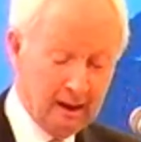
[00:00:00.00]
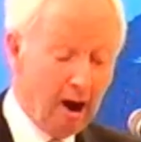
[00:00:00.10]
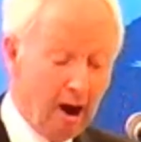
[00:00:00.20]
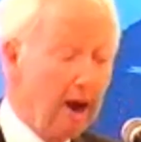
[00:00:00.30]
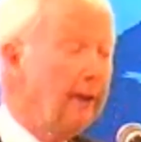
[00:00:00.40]

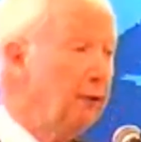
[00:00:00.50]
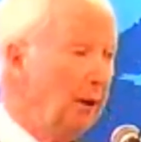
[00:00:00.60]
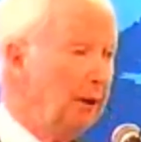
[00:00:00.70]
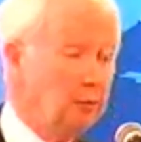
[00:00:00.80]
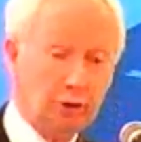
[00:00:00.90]
Or if you
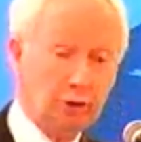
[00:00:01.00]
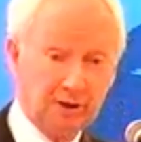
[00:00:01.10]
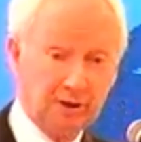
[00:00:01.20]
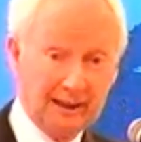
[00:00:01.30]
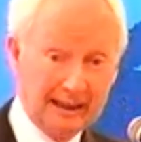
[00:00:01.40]
want to
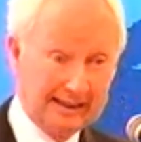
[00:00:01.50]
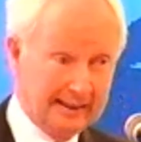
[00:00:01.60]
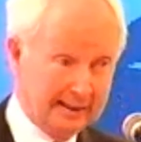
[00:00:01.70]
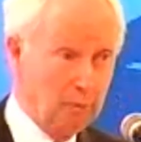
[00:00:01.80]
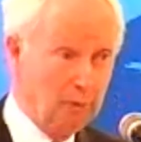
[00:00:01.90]
introduce the list
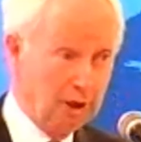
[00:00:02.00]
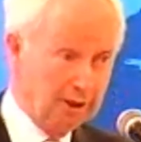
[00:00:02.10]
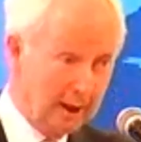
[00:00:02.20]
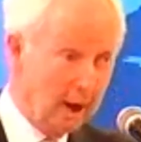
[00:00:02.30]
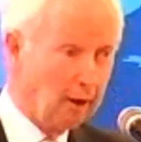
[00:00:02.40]
system, which
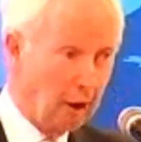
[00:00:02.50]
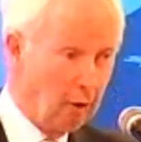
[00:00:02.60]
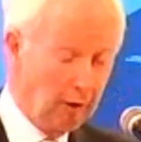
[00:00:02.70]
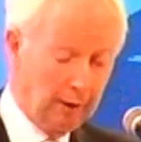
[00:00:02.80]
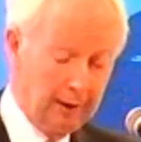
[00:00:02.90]
is
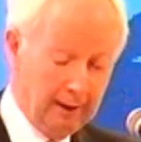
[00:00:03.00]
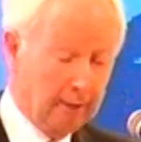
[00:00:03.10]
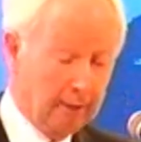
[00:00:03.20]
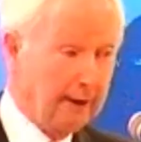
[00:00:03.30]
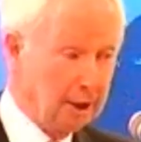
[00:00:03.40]
long-haul
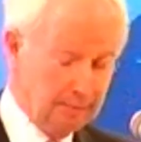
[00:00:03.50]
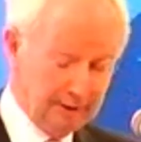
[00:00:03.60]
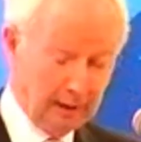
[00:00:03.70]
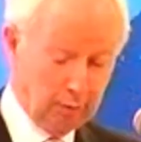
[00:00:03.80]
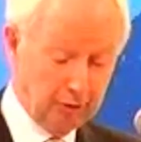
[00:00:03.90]
arrangement,
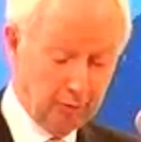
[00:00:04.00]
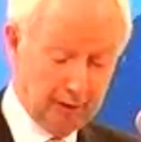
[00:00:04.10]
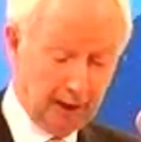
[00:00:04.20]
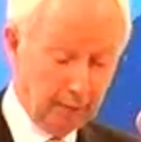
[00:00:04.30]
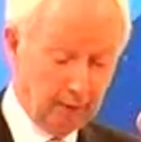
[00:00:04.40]
that would do it
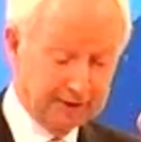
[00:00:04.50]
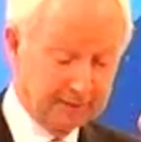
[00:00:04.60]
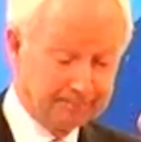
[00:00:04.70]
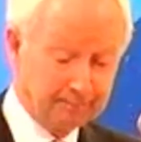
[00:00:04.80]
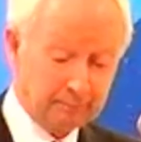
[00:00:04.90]
likewise.
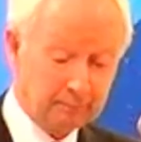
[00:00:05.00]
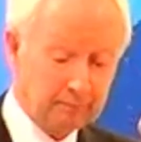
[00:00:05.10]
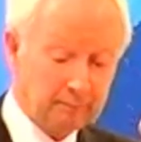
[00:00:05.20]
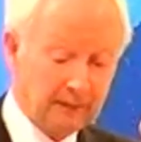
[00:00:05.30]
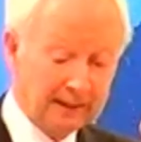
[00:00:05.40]

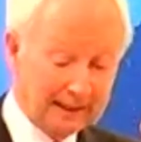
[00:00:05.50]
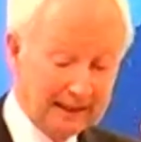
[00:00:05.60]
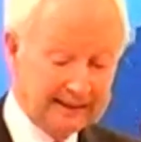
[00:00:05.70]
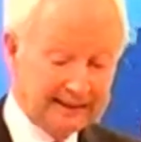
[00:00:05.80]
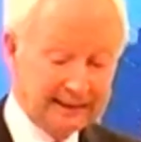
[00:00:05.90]
The
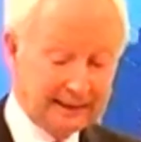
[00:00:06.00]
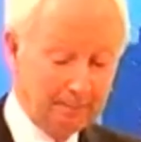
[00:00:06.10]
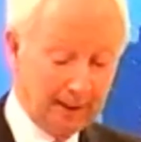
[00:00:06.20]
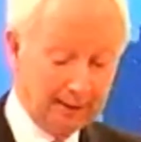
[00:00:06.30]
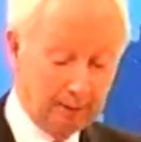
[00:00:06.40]
list system,
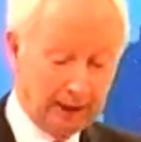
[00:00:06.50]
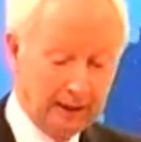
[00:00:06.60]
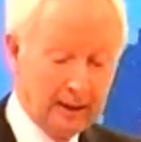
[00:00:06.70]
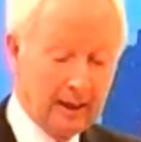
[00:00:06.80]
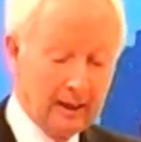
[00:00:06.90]
by the way,
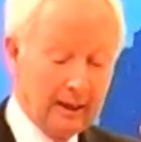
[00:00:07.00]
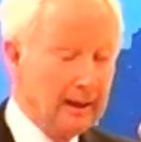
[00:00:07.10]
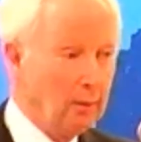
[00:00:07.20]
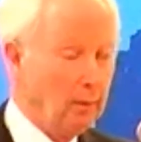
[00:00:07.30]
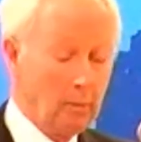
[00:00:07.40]

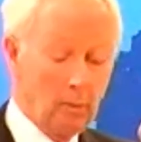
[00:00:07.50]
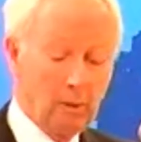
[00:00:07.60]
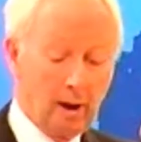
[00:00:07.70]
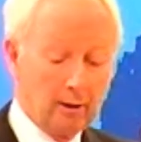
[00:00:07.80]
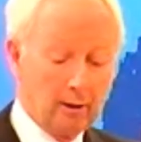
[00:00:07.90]

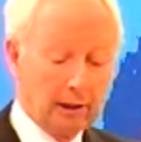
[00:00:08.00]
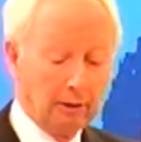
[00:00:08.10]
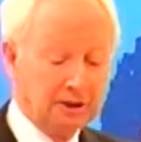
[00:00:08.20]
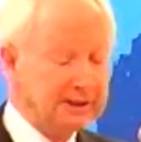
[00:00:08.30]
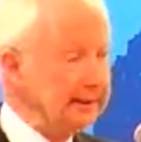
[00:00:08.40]
our
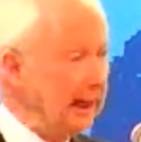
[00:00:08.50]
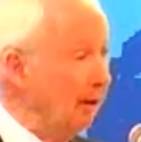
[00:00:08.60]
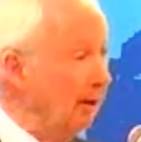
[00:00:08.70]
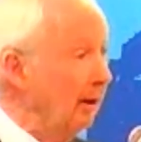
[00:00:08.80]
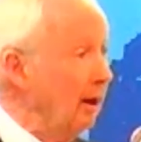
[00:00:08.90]
closest
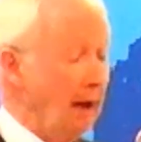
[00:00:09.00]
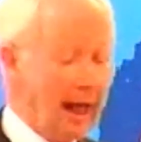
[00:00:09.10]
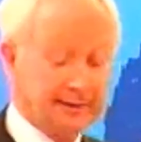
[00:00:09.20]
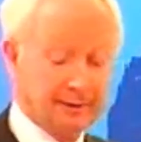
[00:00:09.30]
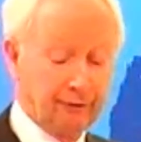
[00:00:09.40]
neighbour
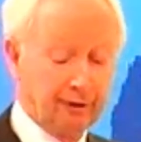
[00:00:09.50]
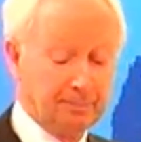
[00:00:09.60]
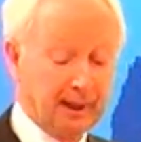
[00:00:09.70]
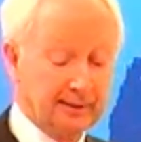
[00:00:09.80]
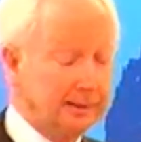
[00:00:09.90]
has the first
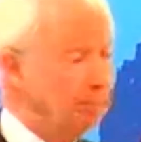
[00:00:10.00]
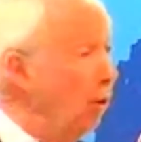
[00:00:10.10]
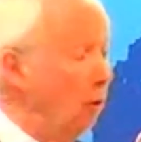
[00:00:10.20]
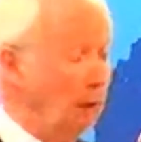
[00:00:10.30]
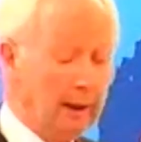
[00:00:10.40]
past the
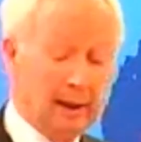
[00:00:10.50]
poll.